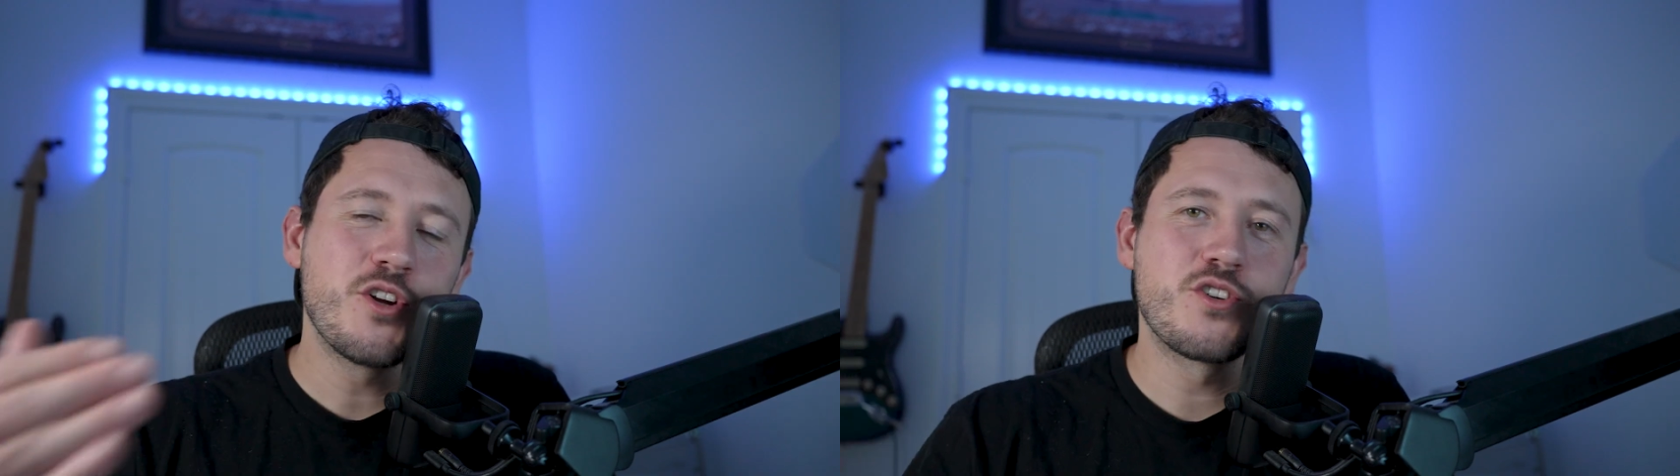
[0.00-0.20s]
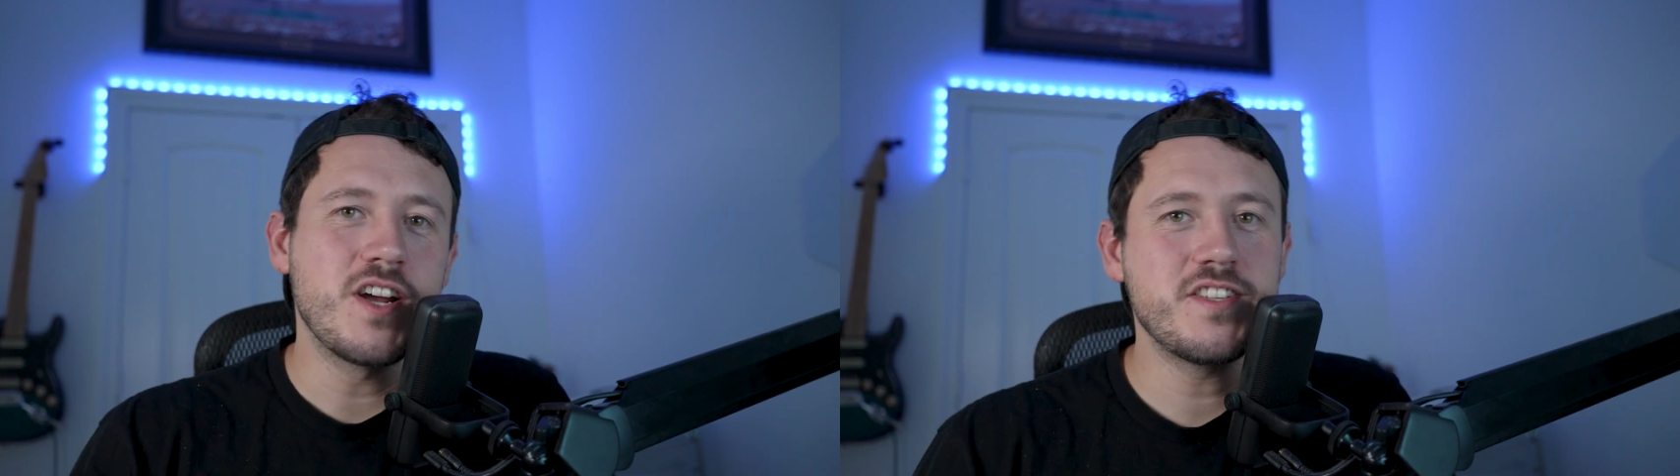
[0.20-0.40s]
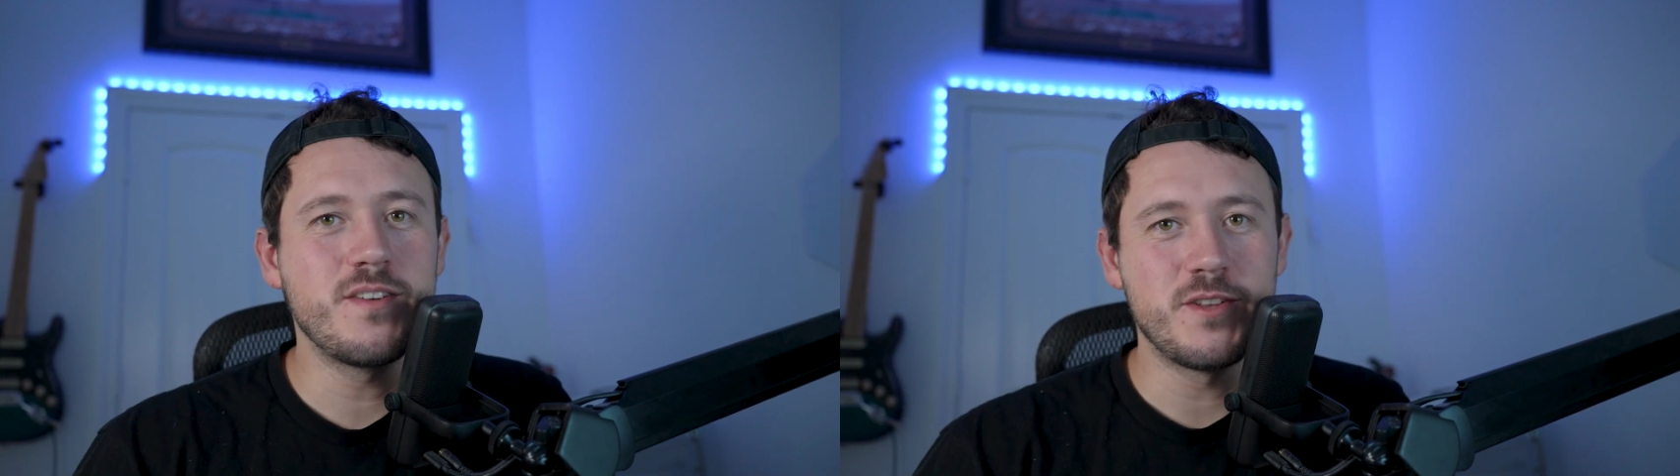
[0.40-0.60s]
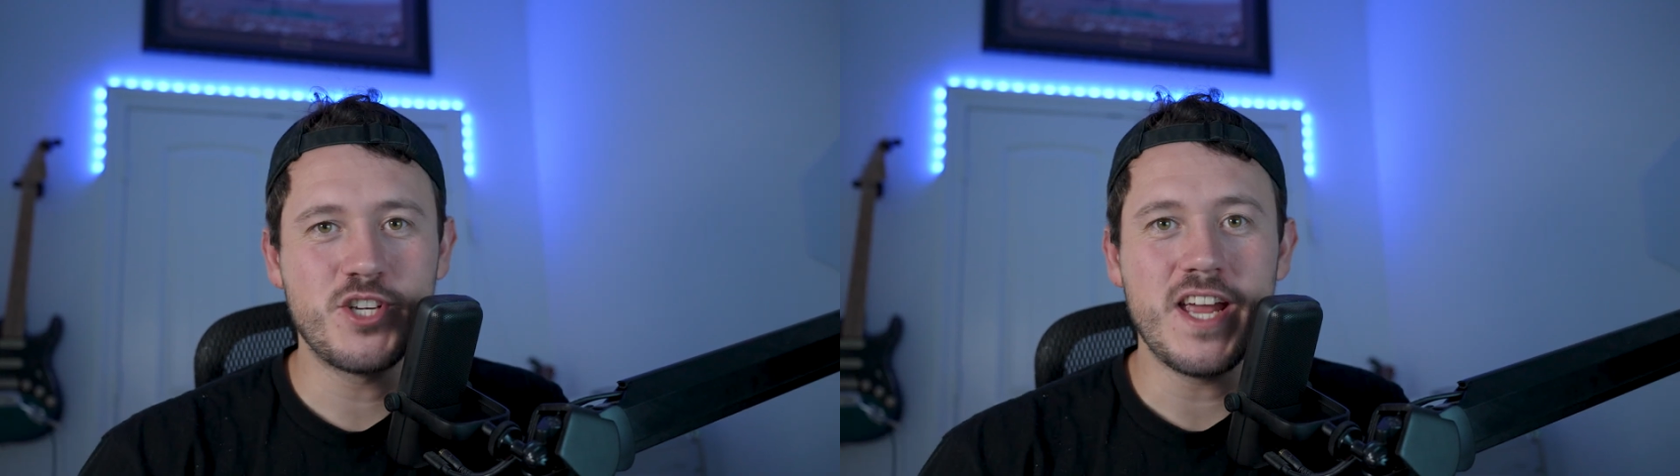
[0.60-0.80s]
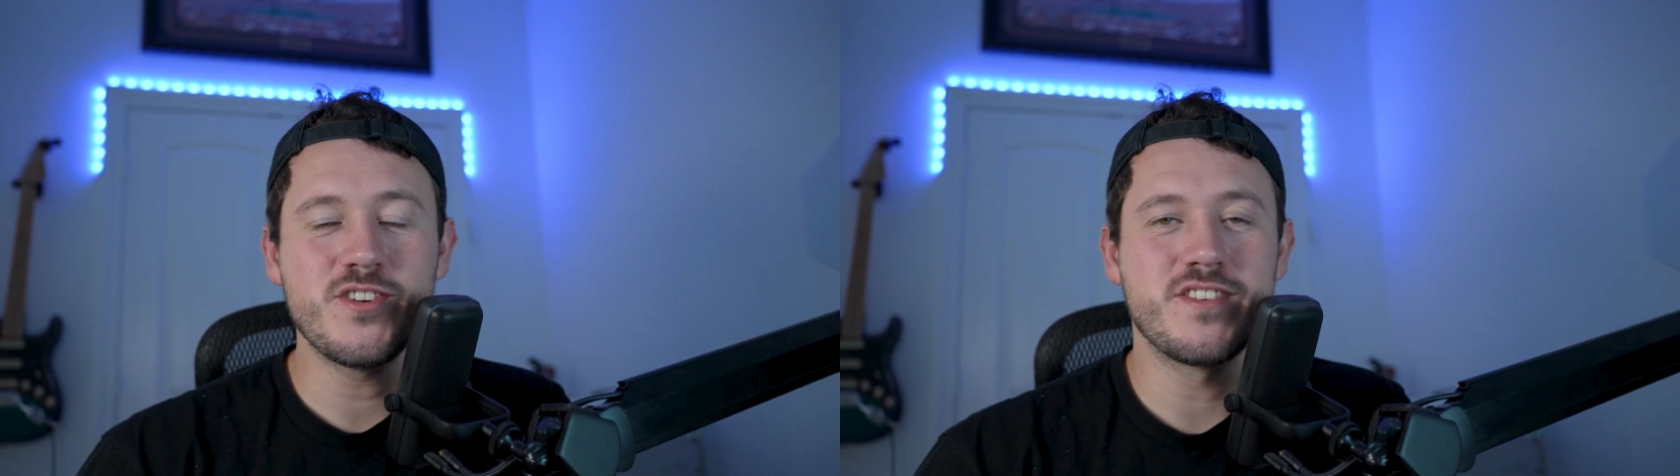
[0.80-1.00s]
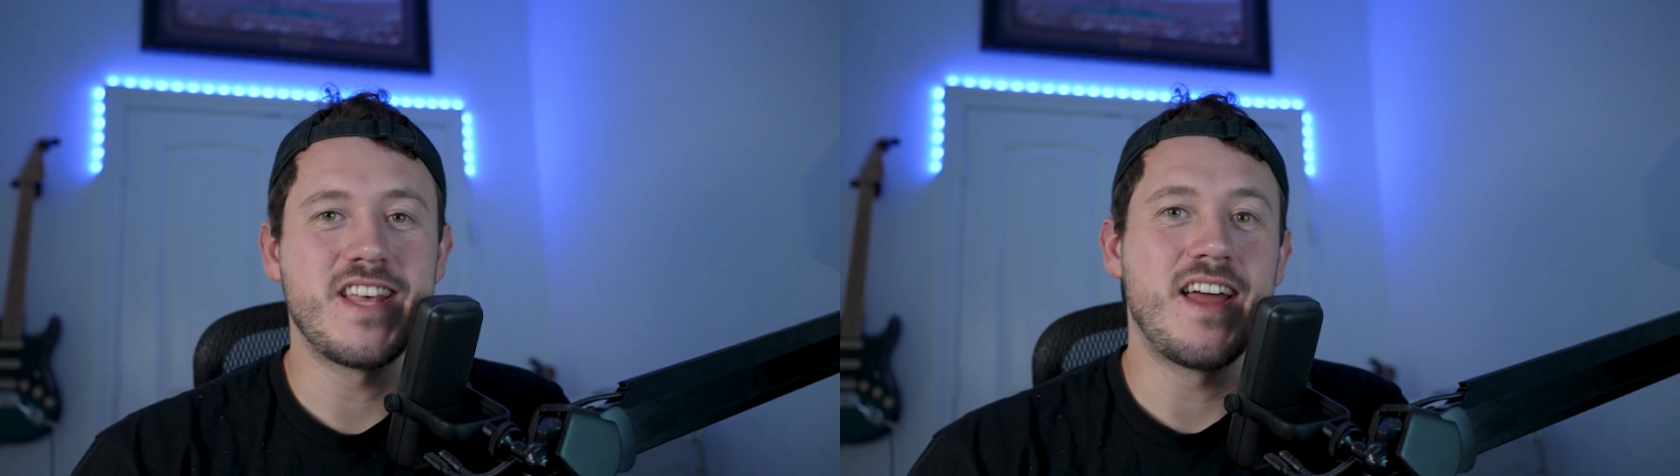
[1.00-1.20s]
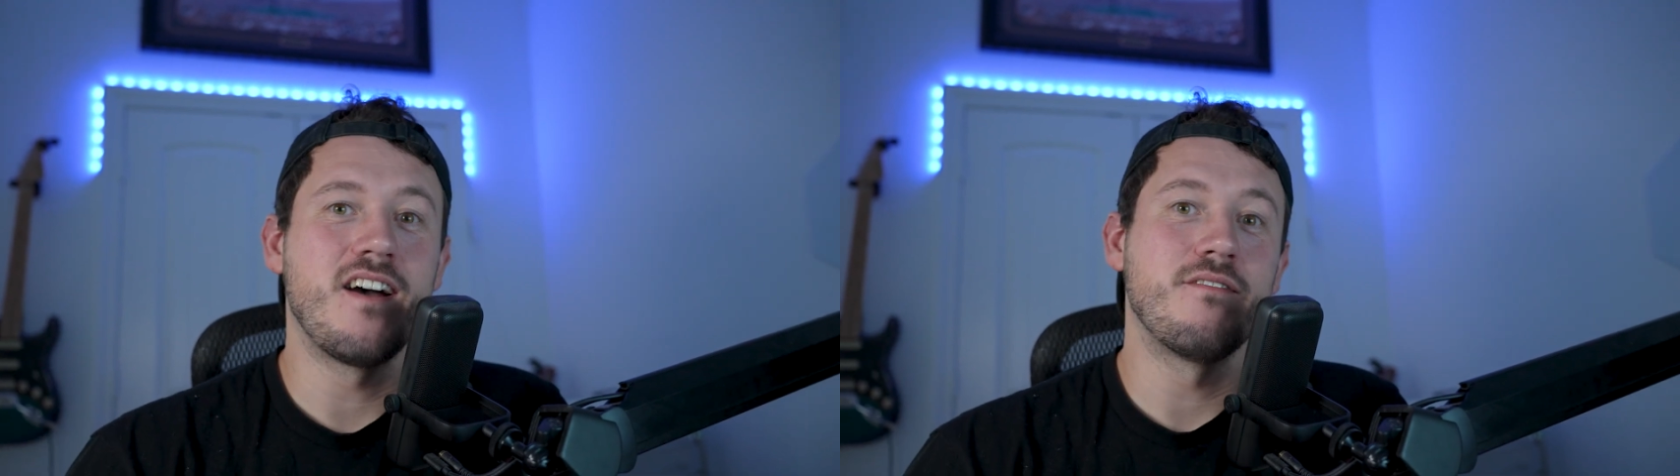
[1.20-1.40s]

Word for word: You're trusted with changes that